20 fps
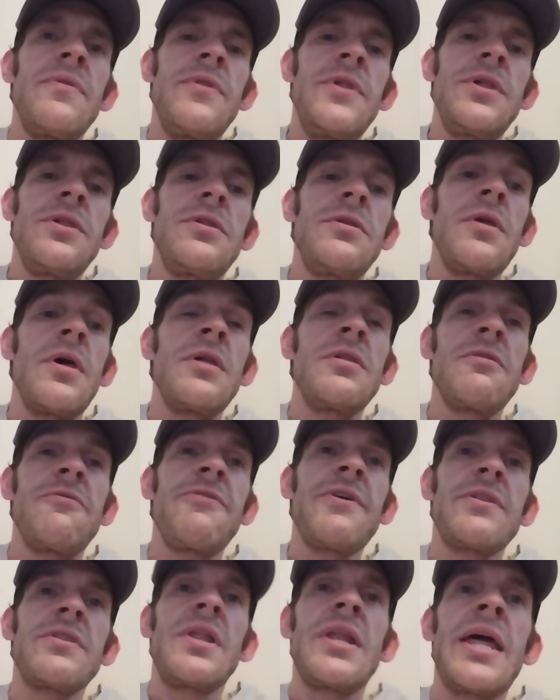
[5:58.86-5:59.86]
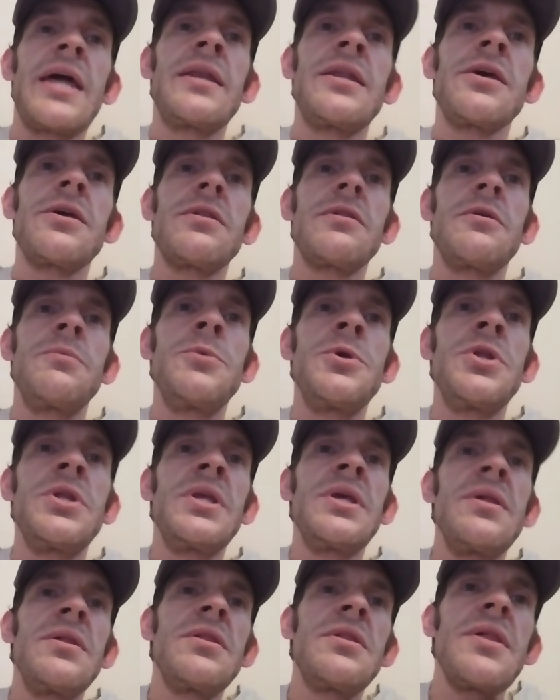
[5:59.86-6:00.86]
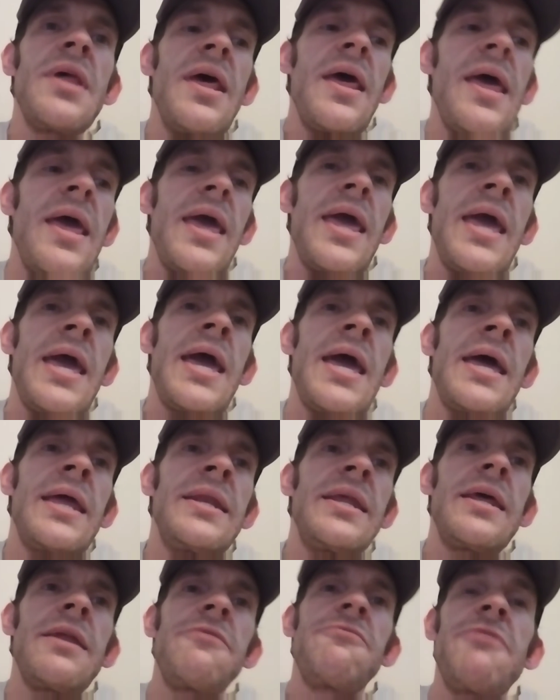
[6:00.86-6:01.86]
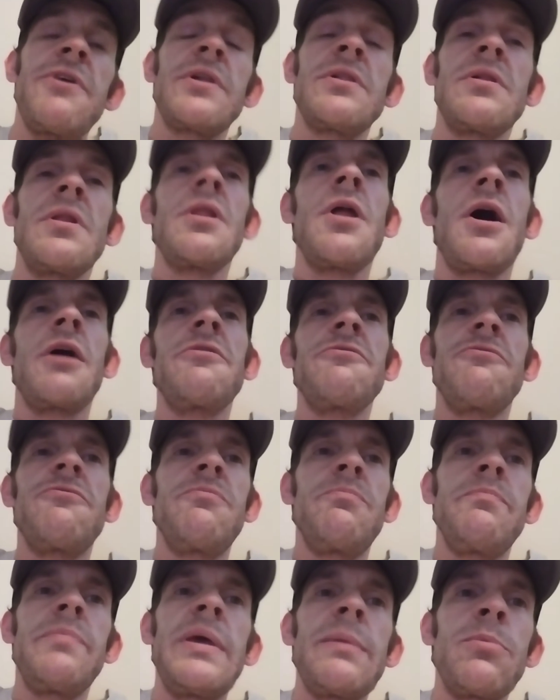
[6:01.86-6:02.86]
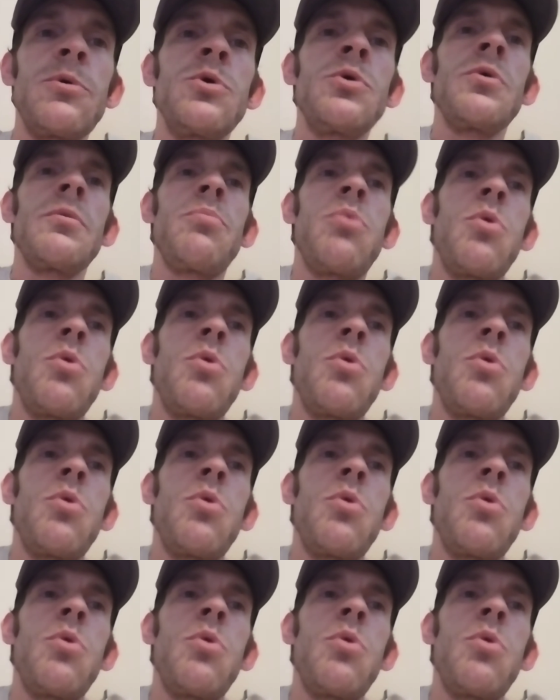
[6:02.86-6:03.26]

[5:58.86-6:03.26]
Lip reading: this does affect the Latinx communities, and it affects a lot of people who are